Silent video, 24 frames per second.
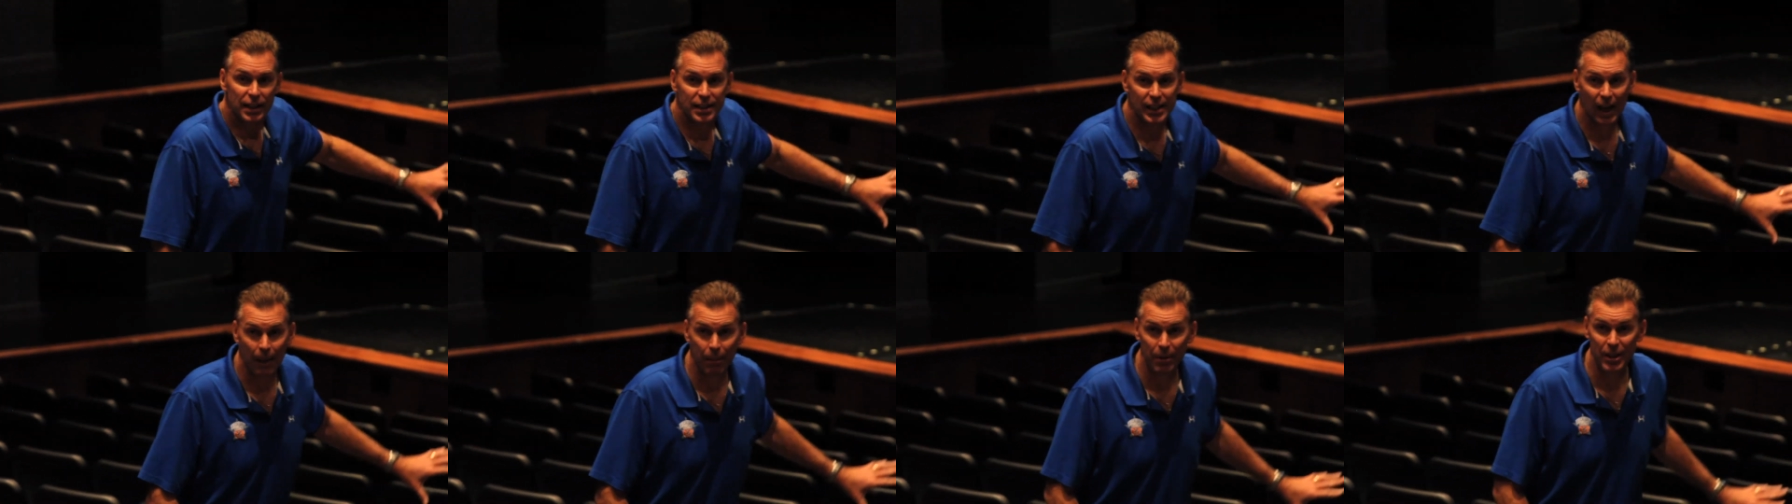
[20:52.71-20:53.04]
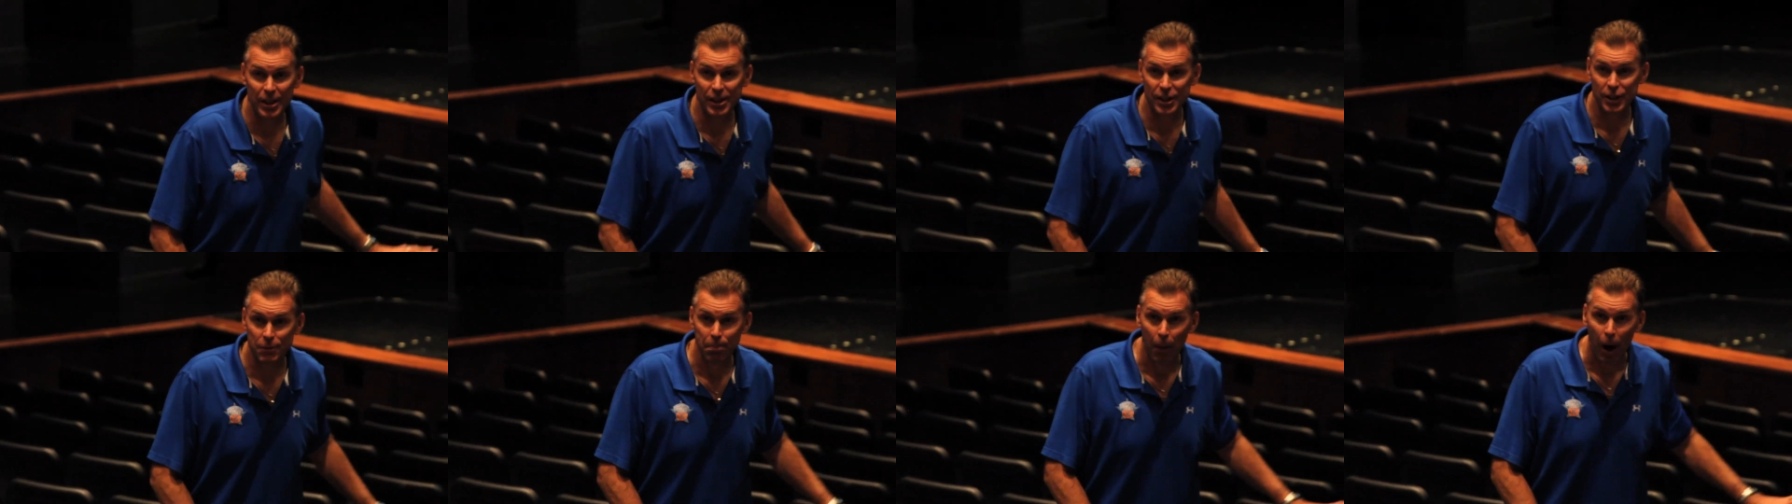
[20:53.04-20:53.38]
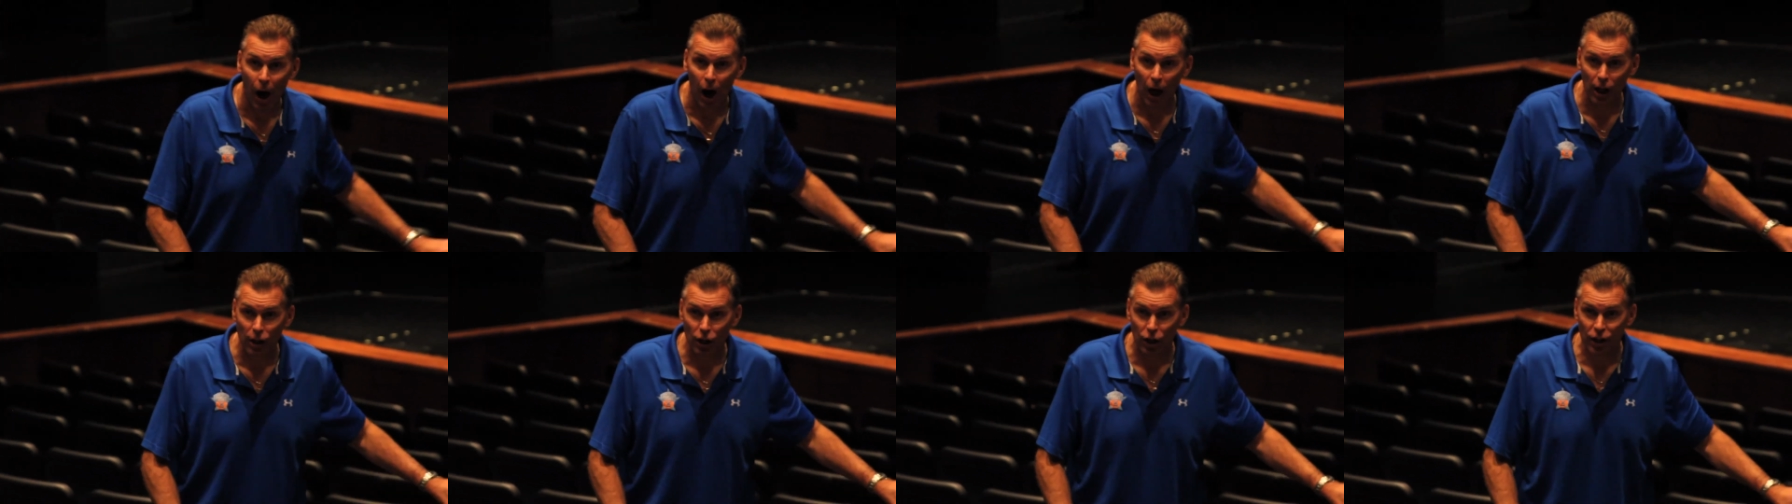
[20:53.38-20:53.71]
some of the
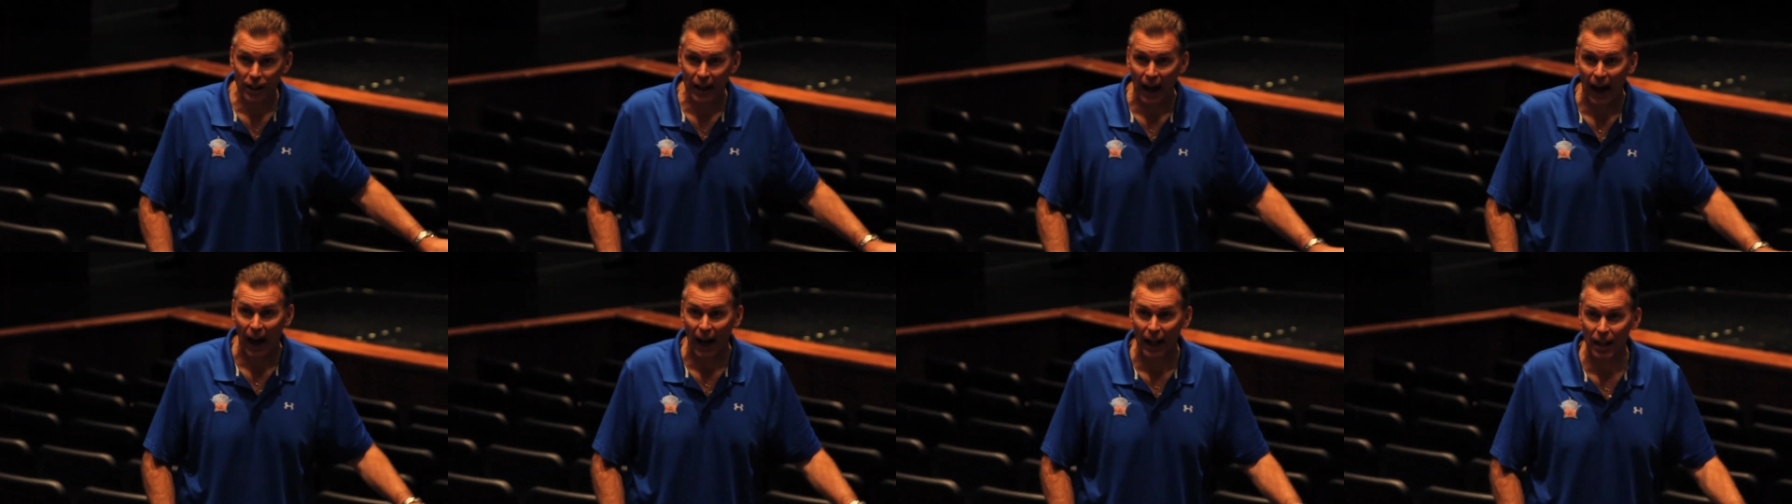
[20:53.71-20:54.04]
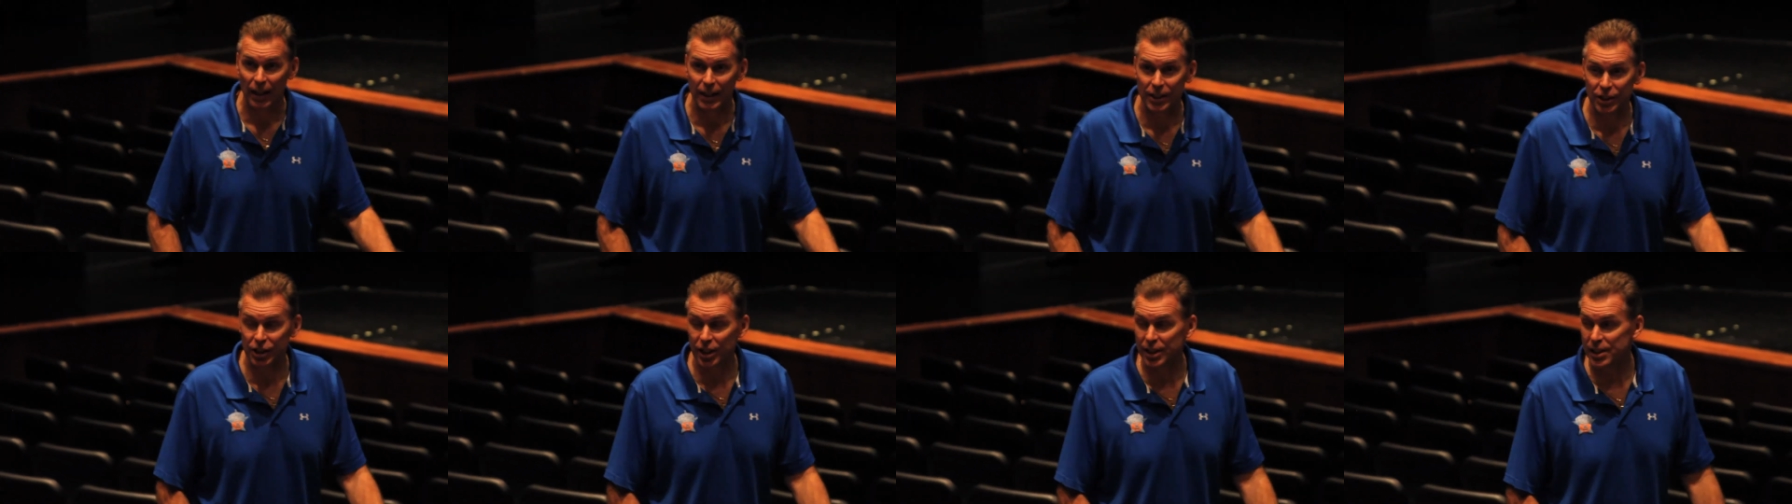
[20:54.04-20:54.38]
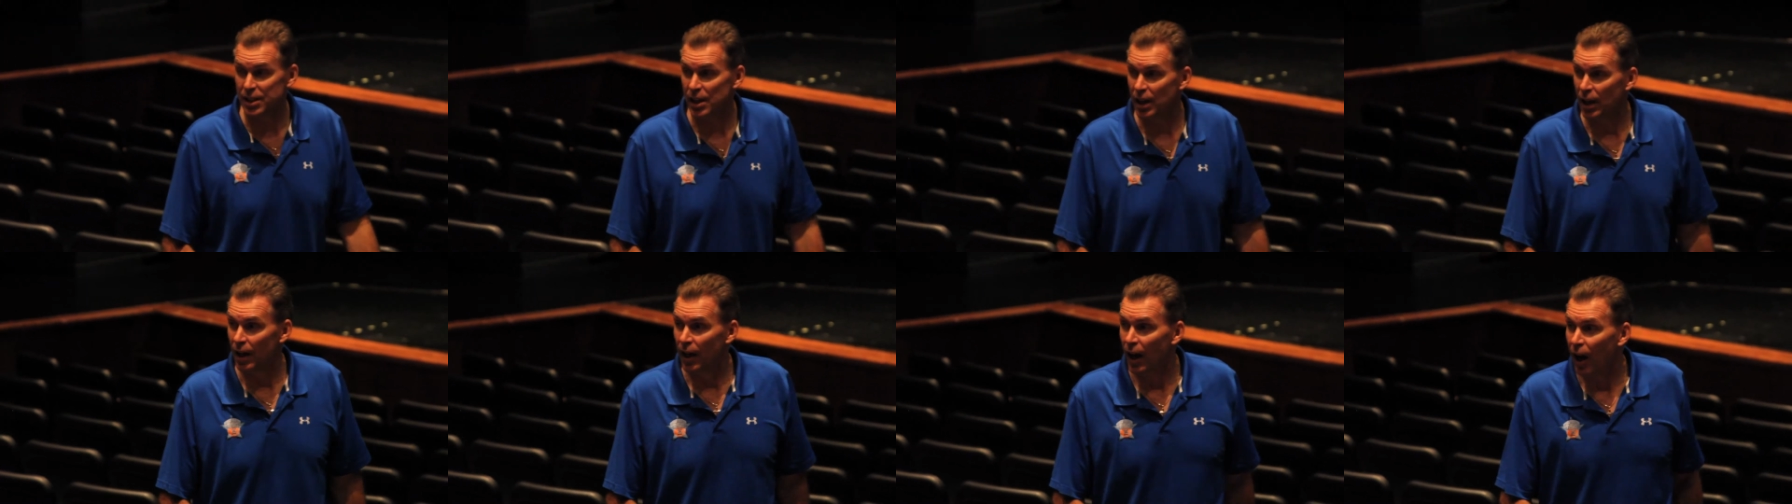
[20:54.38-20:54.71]
smaller
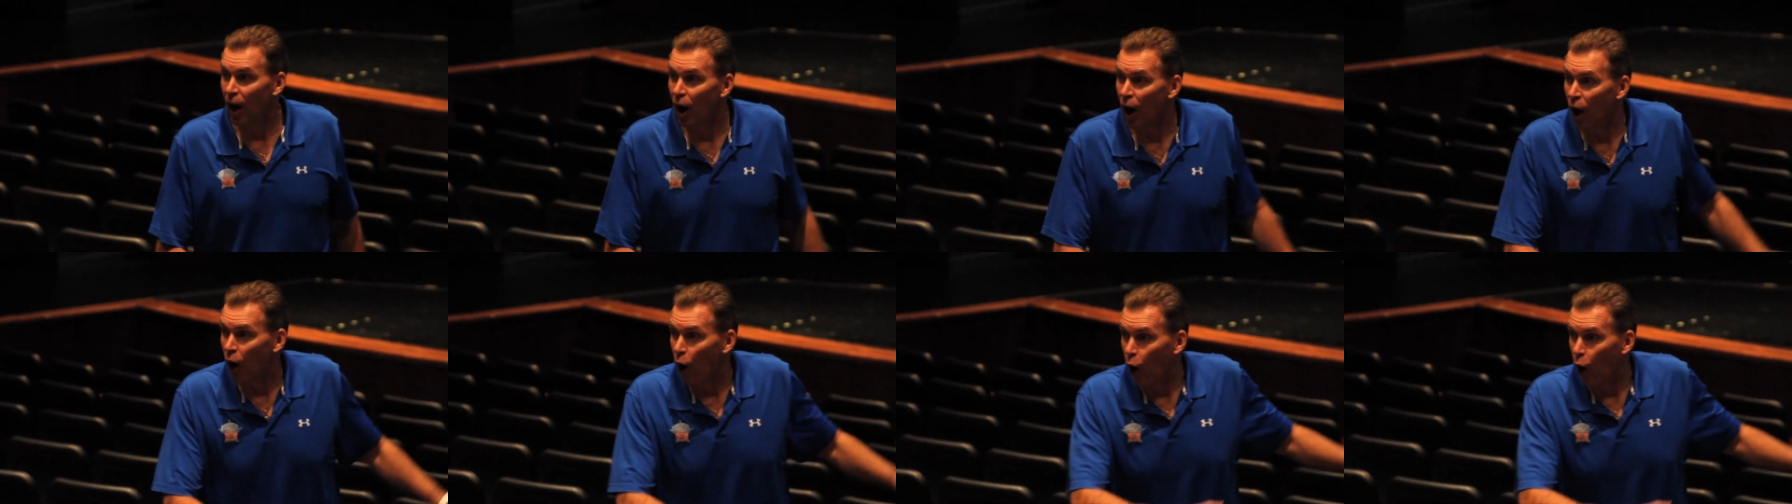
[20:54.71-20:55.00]
colleges.